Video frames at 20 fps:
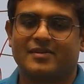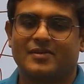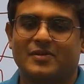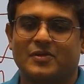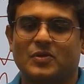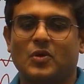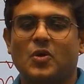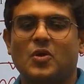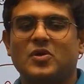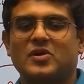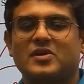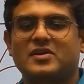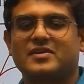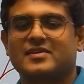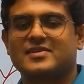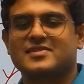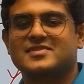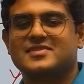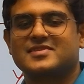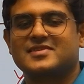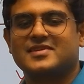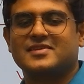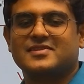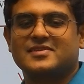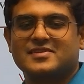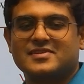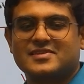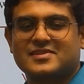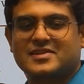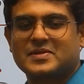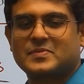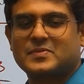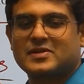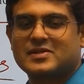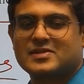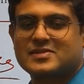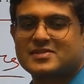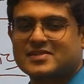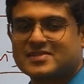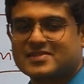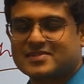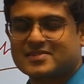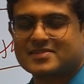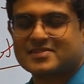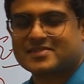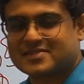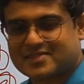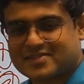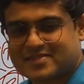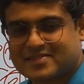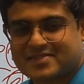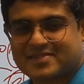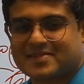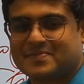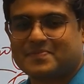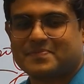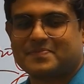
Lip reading: not trusting the criminal justice system.